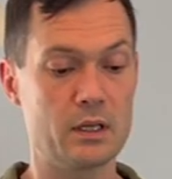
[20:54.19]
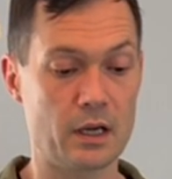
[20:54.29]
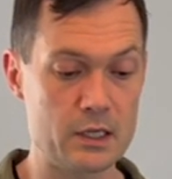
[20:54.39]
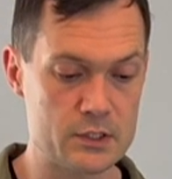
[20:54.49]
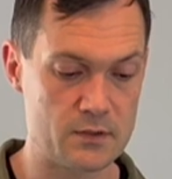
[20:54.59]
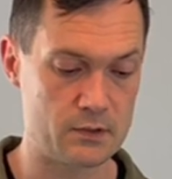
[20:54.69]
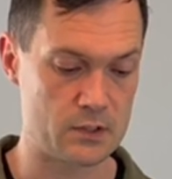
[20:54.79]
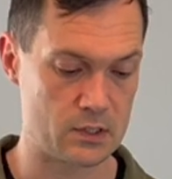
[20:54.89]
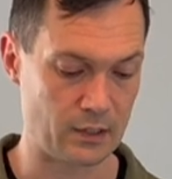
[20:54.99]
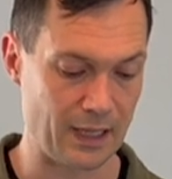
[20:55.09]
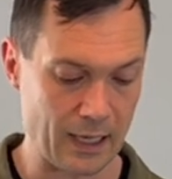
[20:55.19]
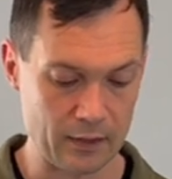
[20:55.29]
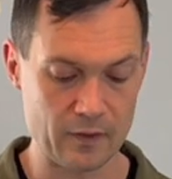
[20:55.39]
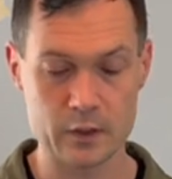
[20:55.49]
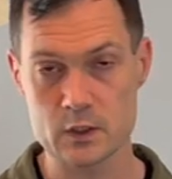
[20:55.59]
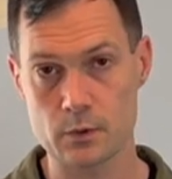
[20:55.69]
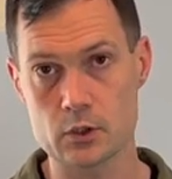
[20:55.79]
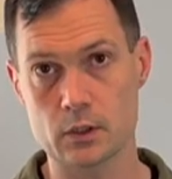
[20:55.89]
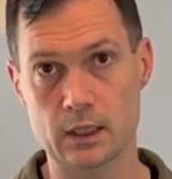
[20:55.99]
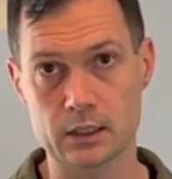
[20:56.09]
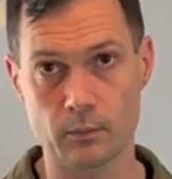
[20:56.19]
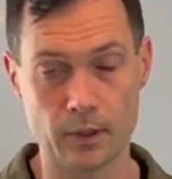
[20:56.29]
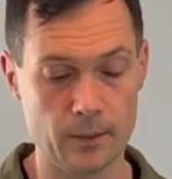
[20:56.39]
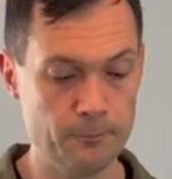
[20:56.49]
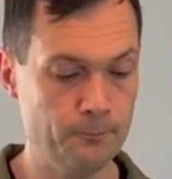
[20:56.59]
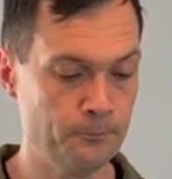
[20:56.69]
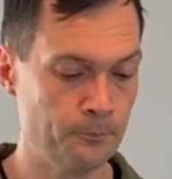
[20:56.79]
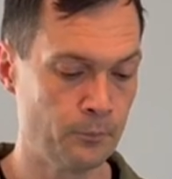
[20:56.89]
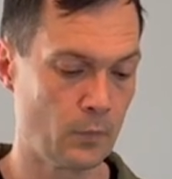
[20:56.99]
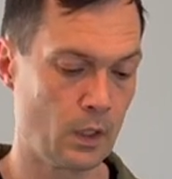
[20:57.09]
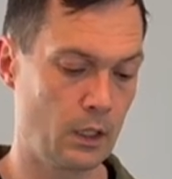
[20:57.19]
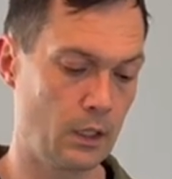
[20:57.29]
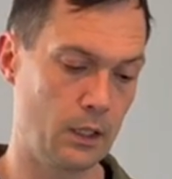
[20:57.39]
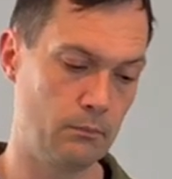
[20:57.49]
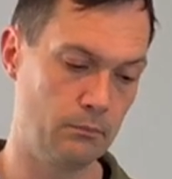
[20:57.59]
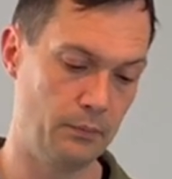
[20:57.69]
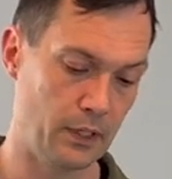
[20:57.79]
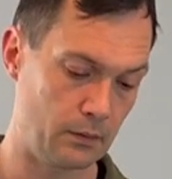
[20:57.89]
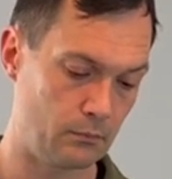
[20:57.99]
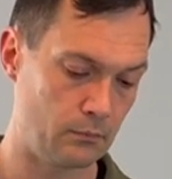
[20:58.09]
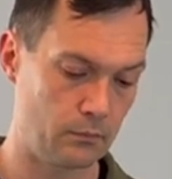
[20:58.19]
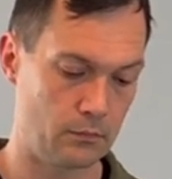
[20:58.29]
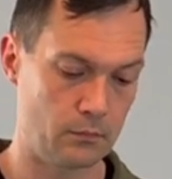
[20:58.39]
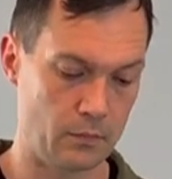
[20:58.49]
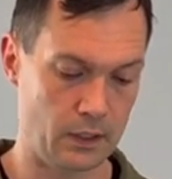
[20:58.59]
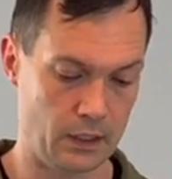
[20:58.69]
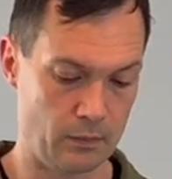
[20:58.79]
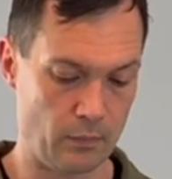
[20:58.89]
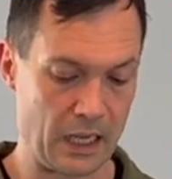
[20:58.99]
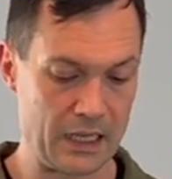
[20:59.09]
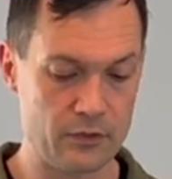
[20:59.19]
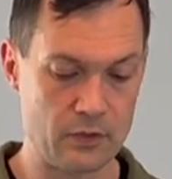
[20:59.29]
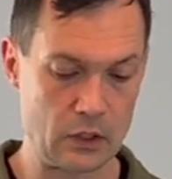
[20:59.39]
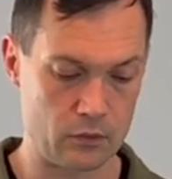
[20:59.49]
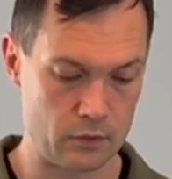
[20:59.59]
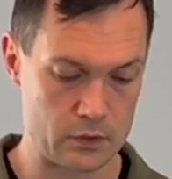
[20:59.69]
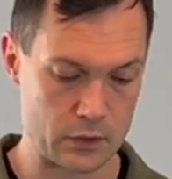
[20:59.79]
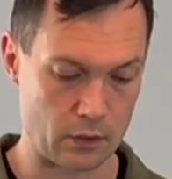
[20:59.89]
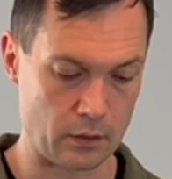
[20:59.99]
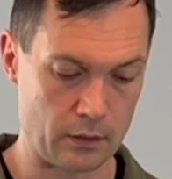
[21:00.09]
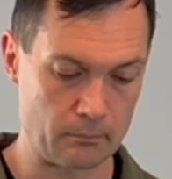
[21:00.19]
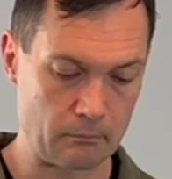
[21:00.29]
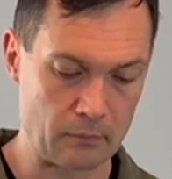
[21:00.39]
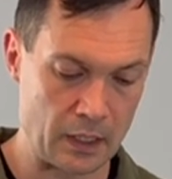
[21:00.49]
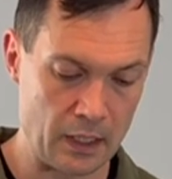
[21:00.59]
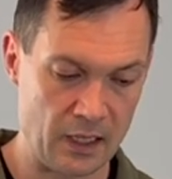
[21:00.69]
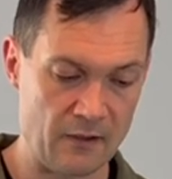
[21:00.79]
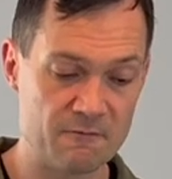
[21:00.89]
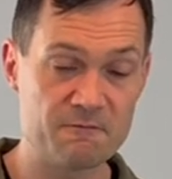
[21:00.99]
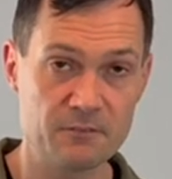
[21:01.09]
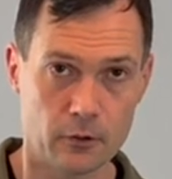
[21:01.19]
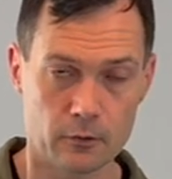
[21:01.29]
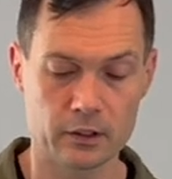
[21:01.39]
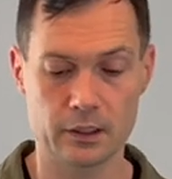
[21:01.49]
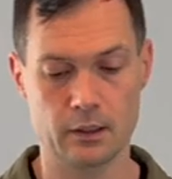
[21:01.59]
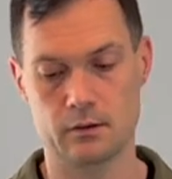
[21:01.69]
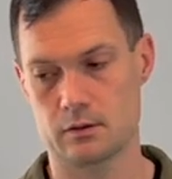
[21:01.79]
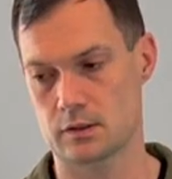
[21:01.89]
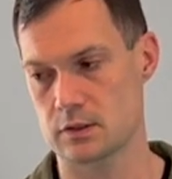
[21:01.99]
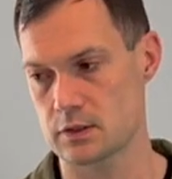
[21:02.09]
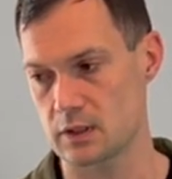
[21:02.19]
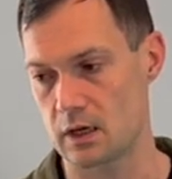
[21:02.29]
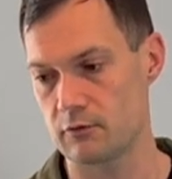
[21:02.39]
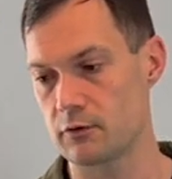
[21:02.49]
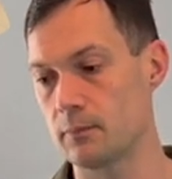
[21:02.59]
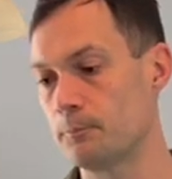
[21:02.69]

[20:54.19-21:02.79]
nice if it still had that, especially at the bum. I think these are fairly safe.